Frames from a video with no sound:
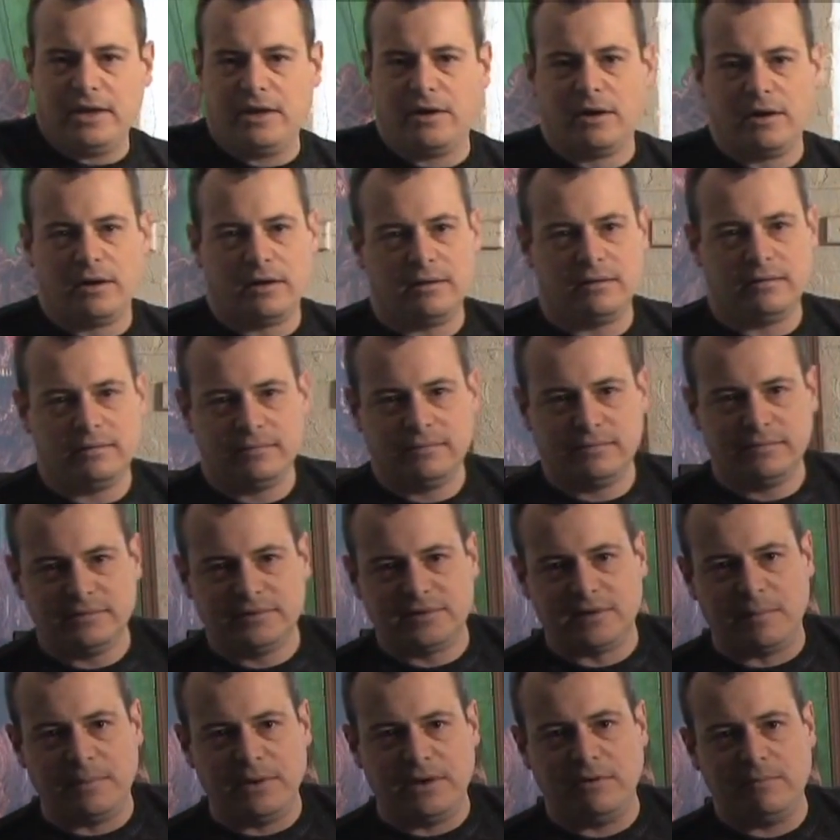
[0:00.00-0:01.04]
you're,
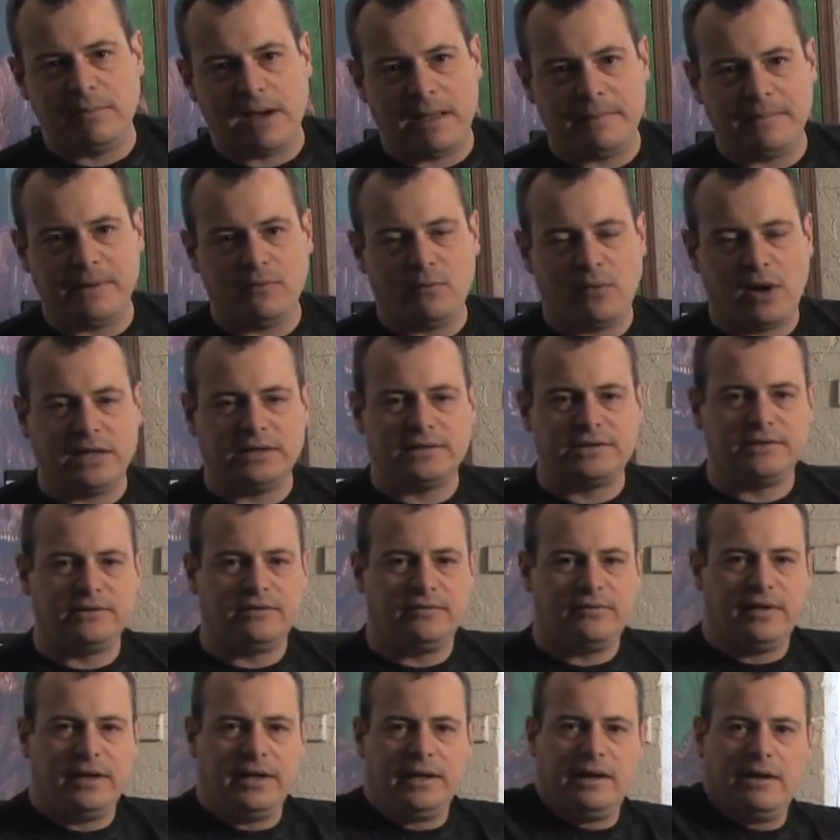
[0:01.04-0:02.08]
some of you might be watching this
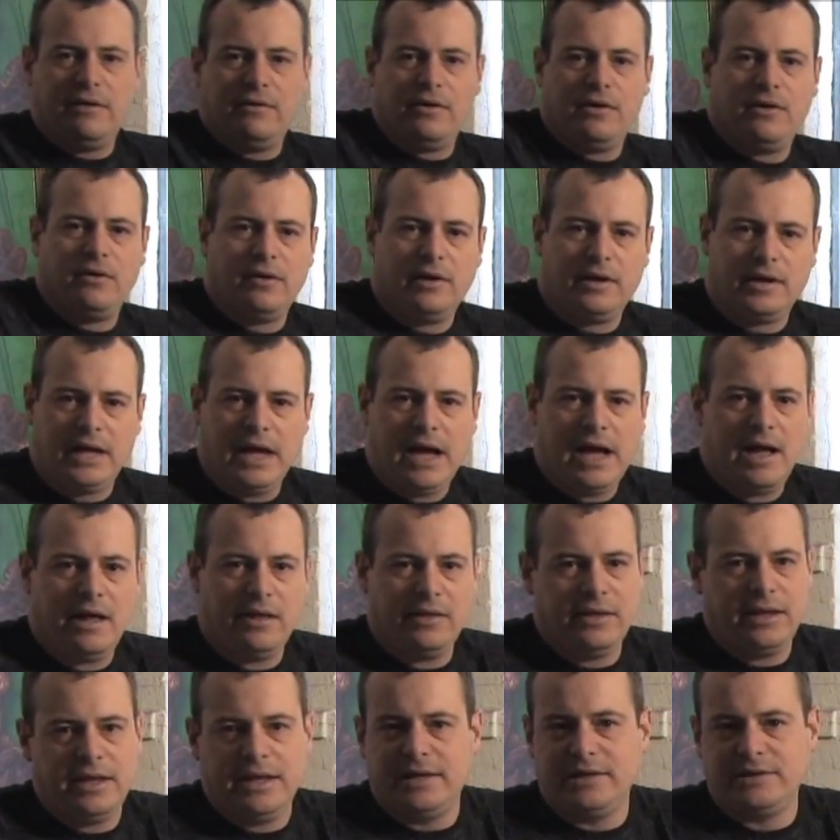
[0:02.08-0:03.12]
video going,
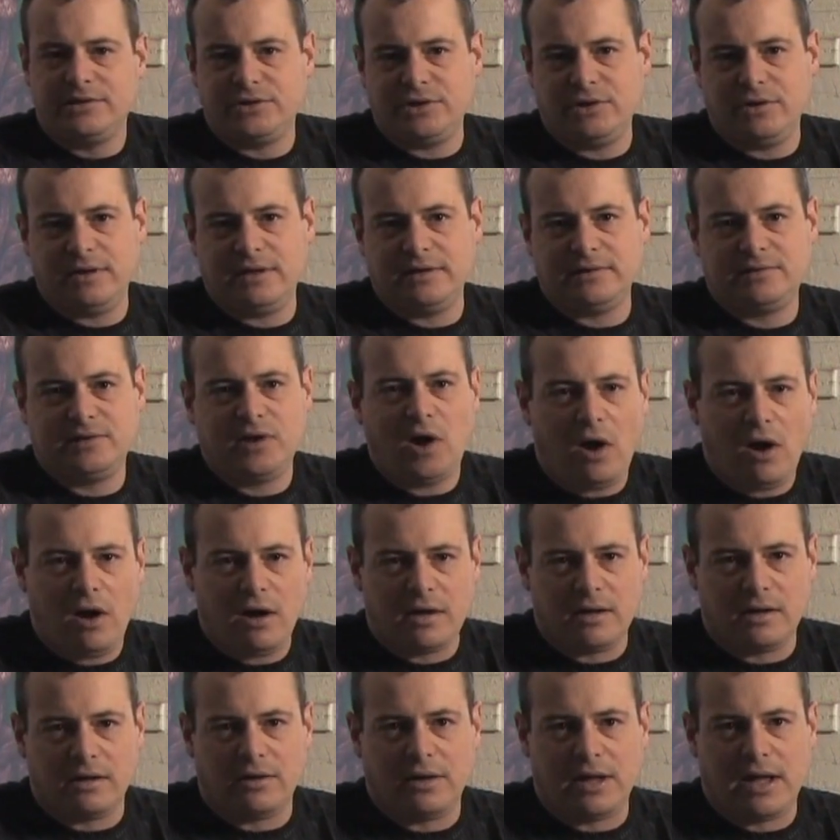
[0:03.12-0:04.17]
golly, sure is
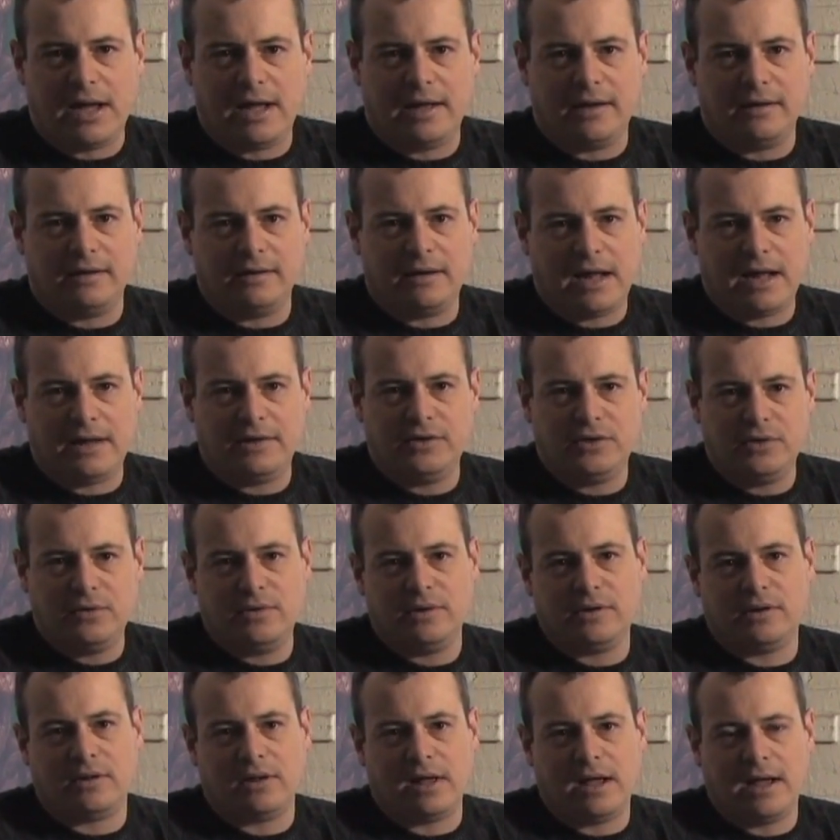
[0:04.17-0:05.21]
talking a lot and not
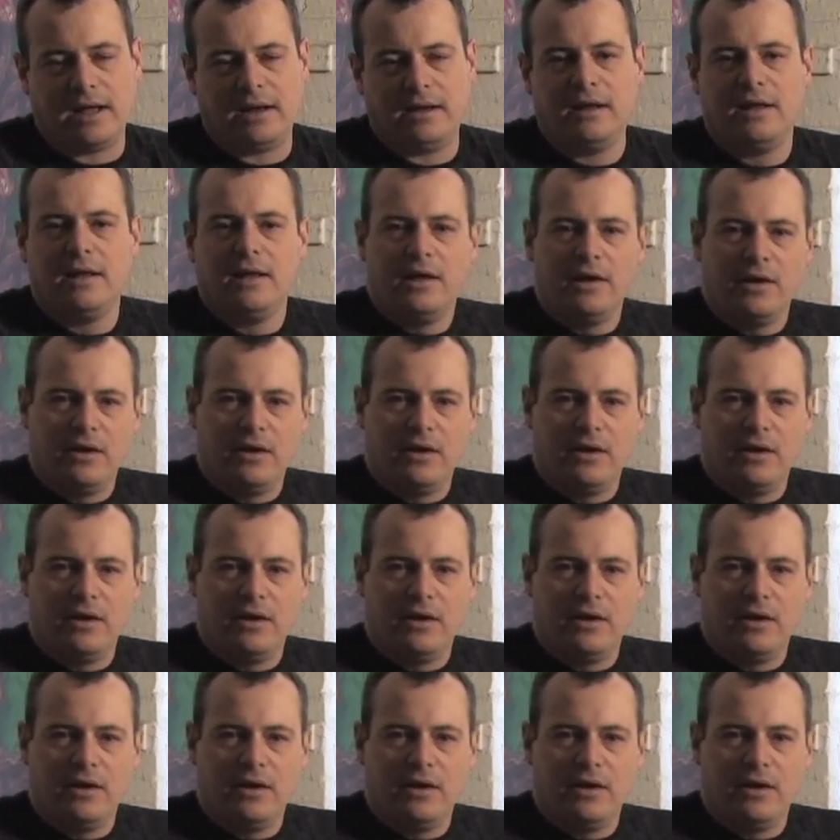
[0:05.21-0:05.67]
doing a lot.